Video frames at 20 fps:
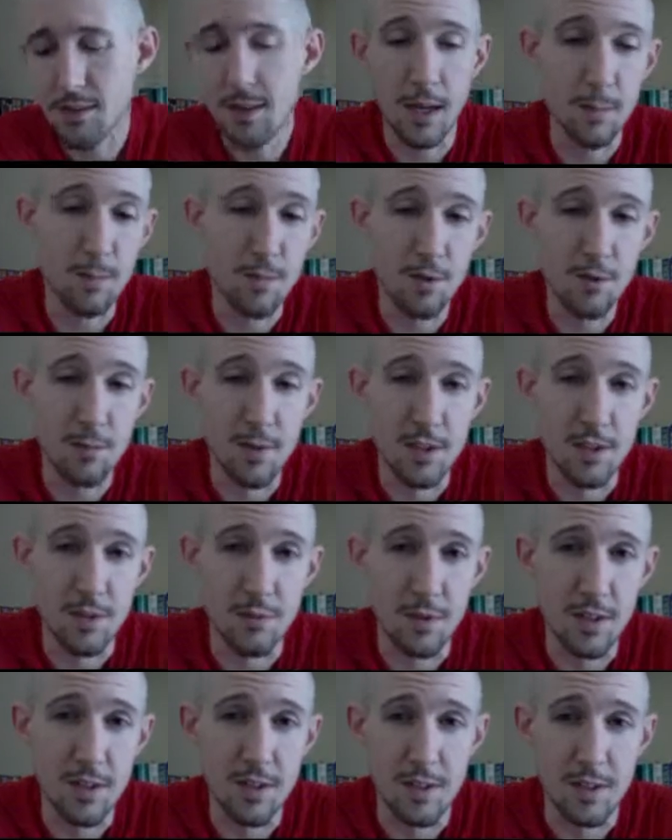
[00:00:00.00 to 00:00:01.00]
Type 2
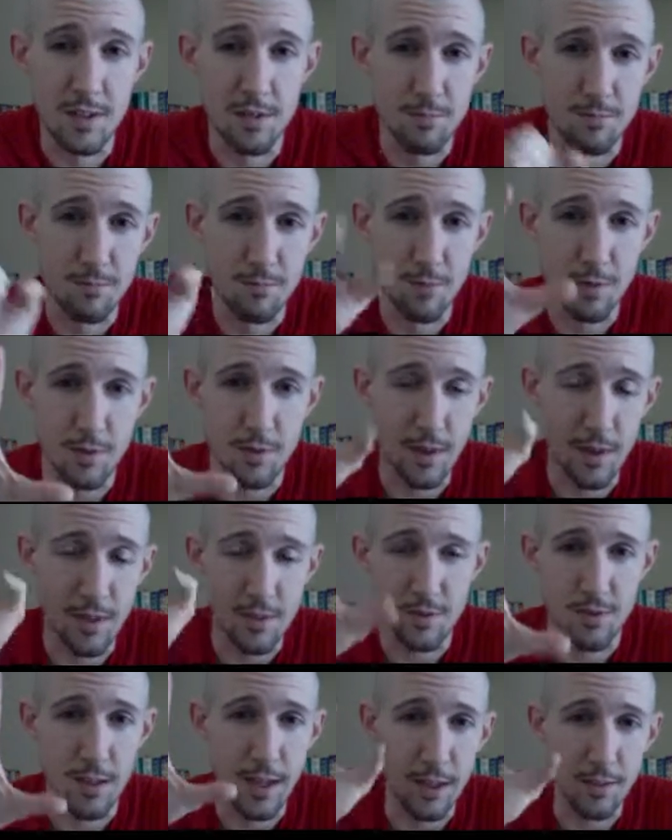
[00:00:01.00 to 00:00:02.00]
basically means it's putting
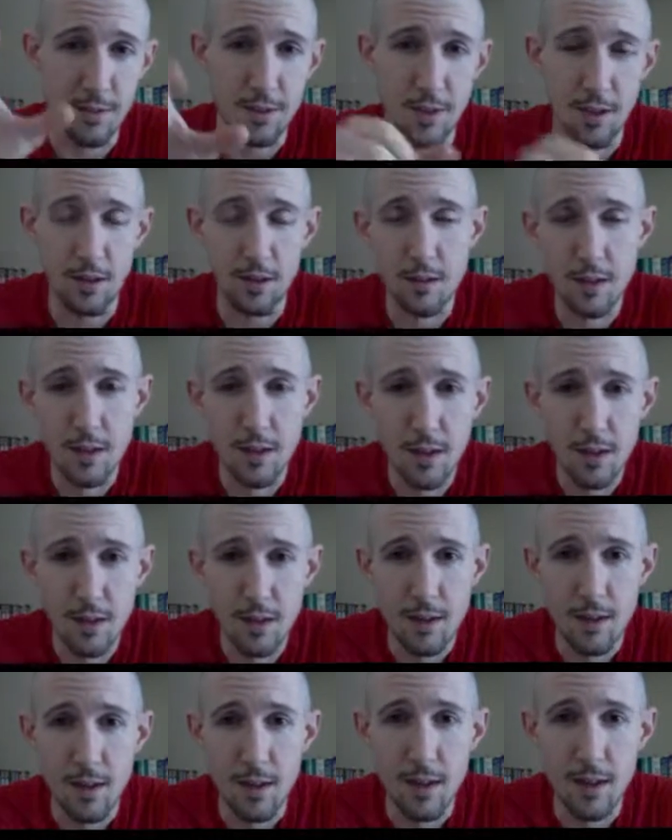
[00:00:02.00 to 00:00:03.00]
insulin out there,
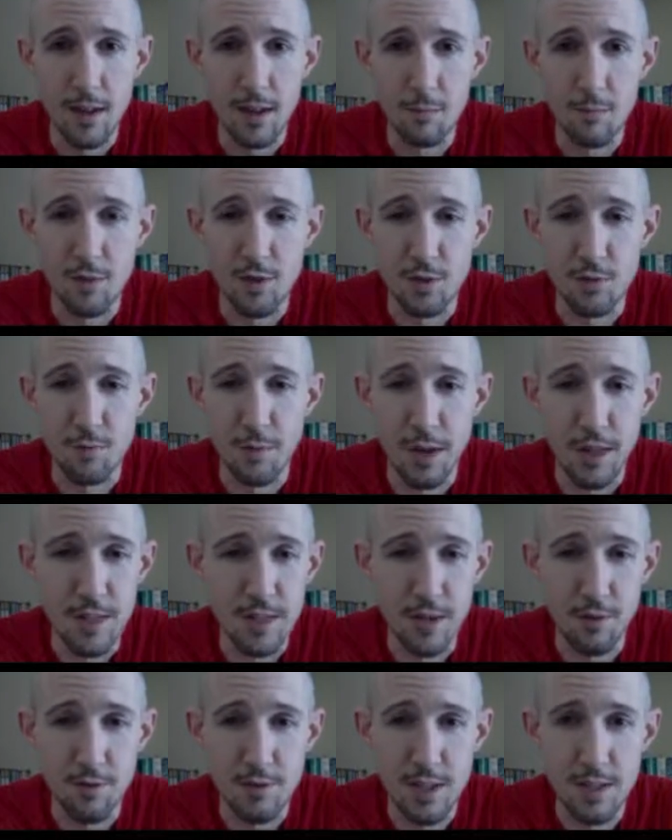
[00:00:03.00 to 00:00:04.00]
but your
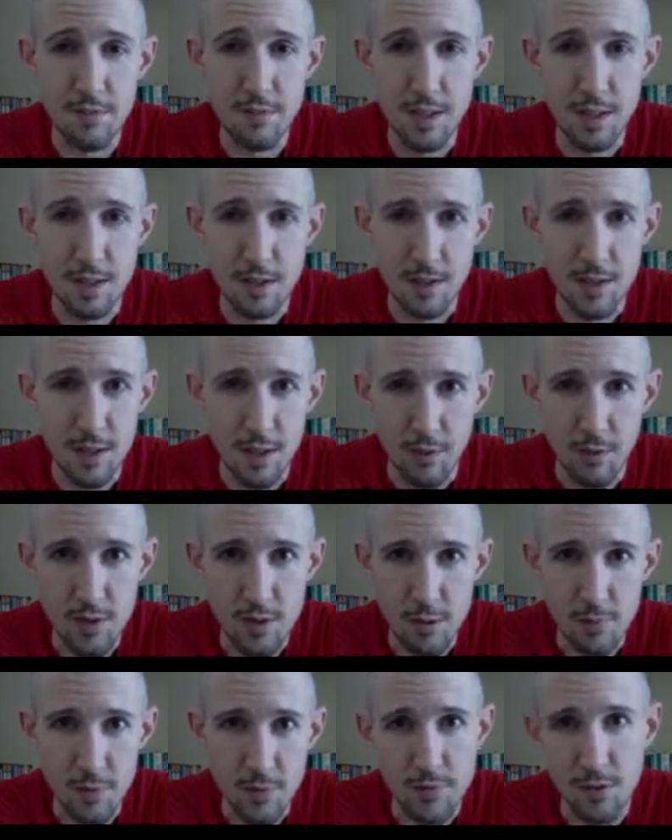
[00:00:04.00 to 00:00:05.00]
body's not receiving it. It's not
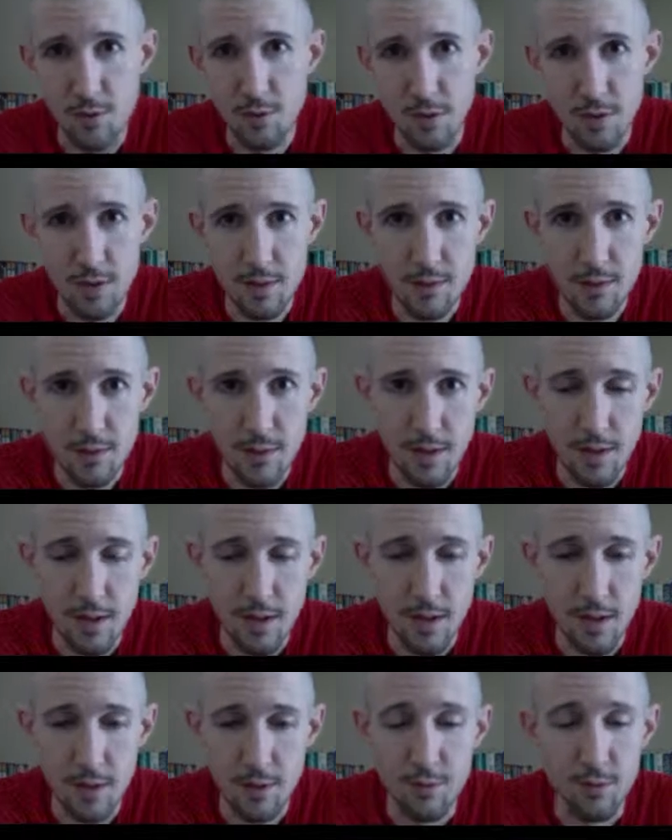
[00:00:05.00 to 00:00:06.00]
receptive to it.
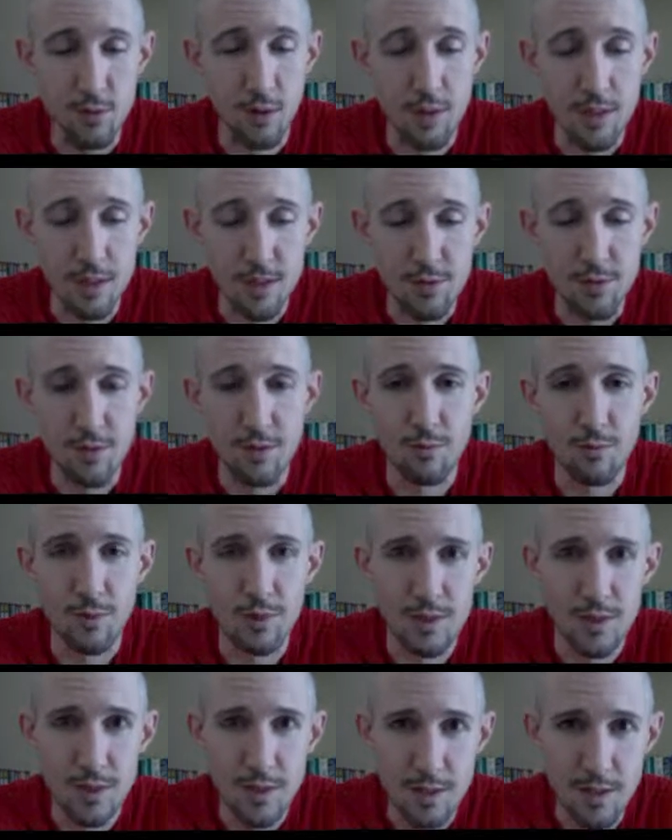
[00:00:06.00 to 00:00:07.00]
You are insulin
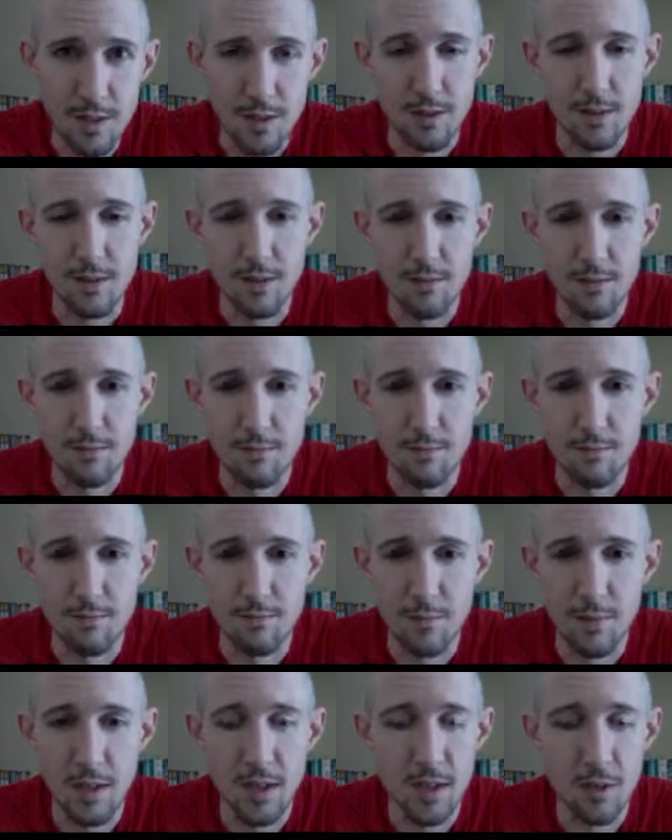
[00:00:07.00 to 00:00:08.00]
resistant,
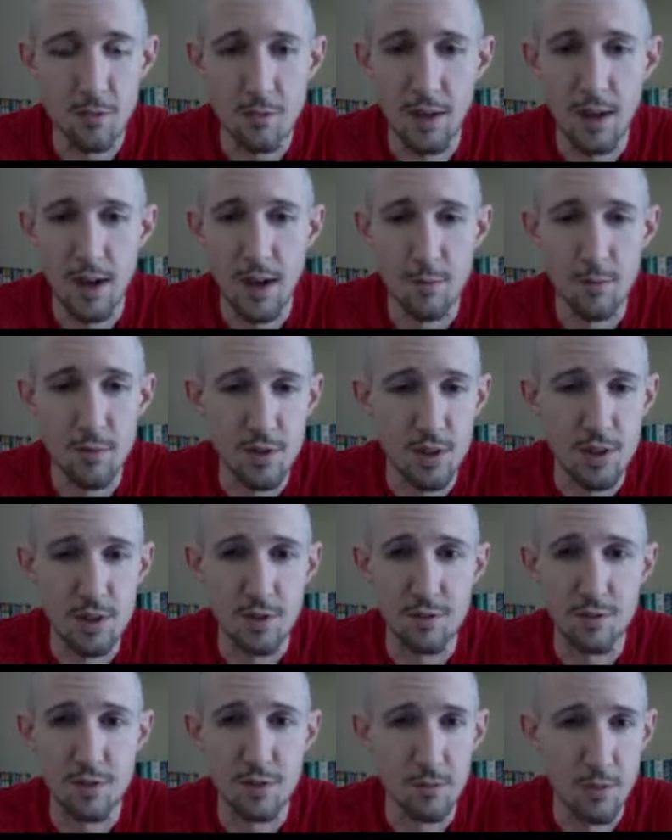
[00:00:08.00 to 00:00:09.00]
meaning no matter how much
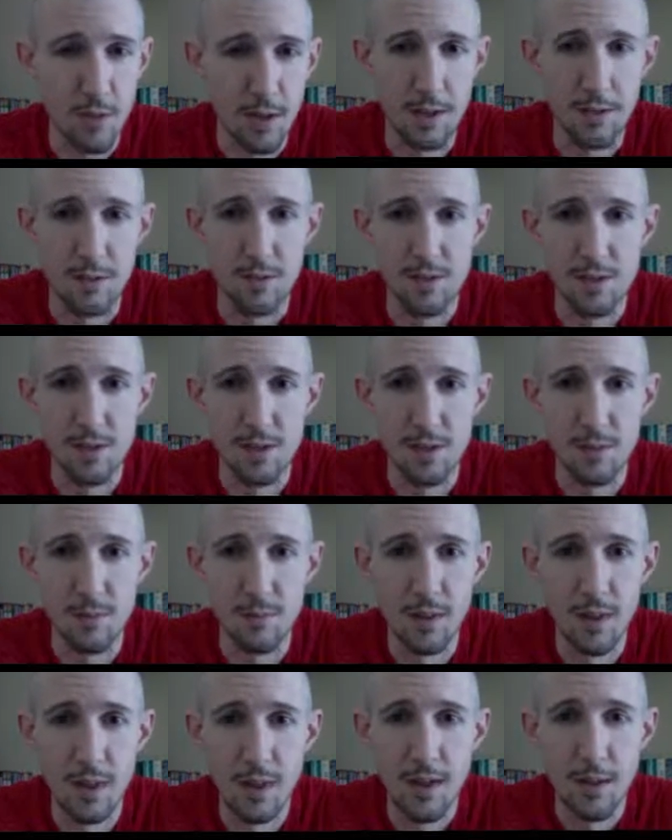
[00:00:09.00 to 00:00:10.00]
insulin you put in your
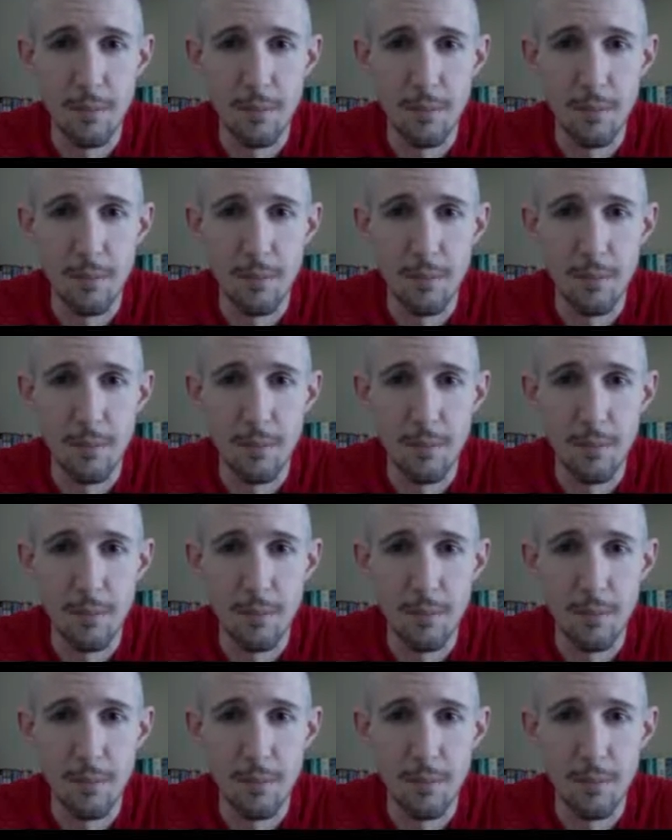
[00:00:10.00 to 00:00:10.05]
system,